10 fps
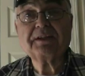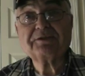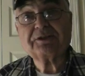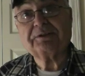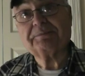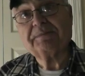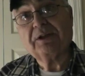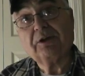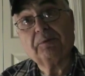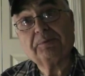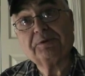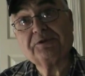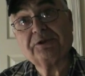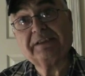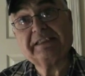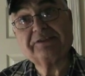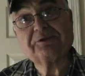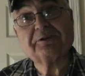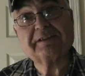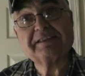So, hope you enjoyed these
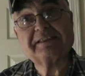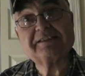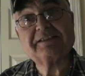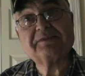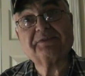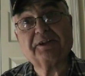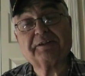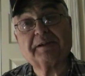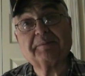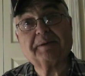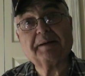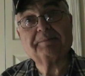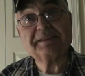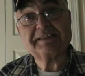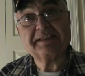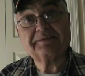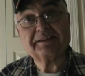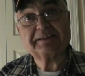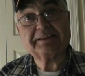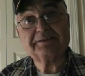stories. This is Firearm Pop. Be safe
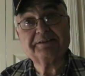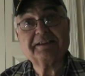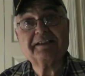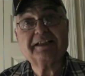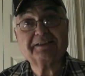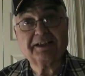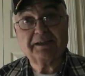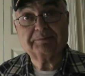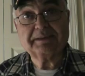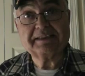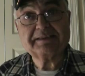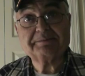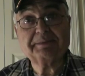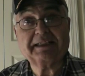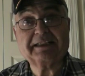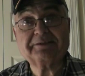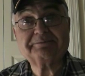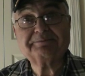out there, and God bless. Bye now.